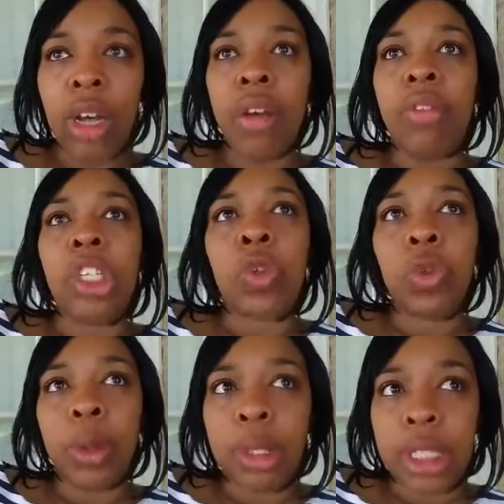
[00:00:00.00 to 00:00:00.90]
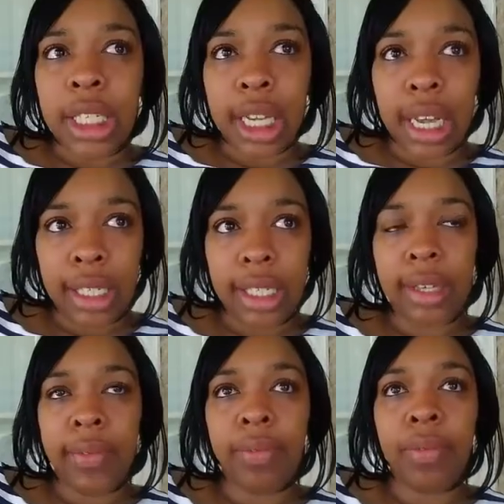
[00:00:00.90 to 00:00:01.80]
The scripture says
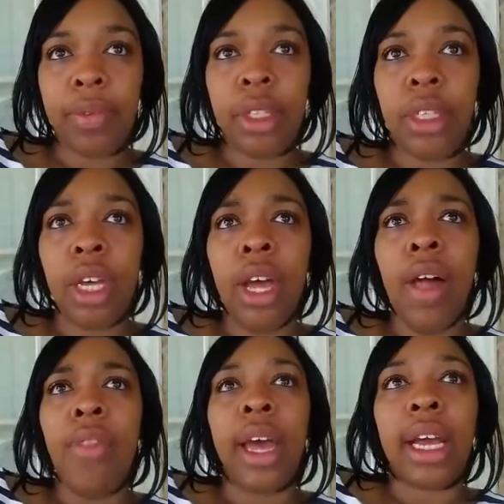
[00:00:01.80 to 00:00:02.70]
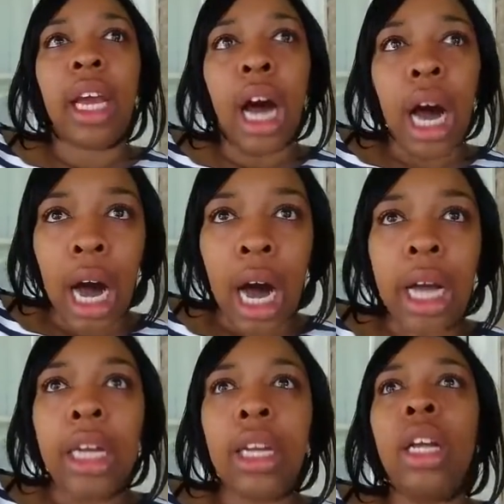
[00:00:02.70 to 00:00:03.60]
that
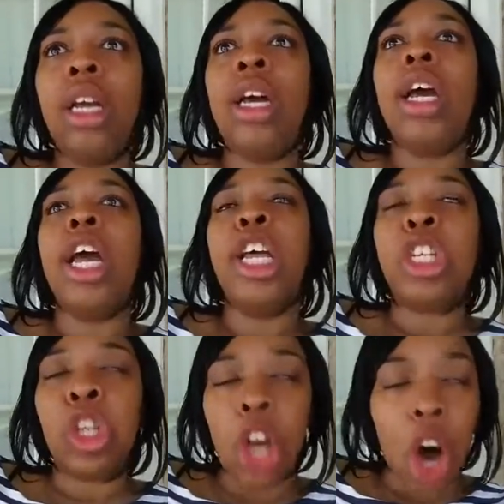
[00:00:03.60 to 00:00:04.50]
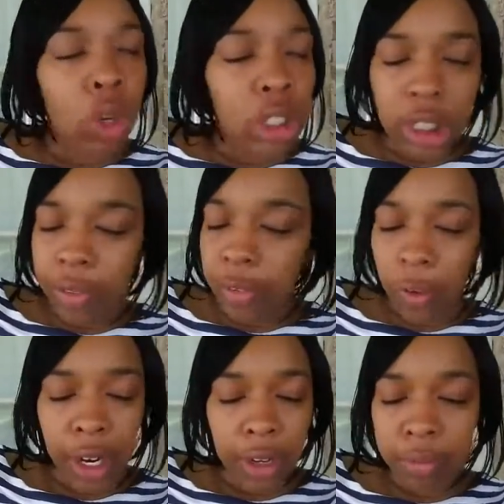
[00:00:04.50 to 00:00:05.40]
God is long suffering,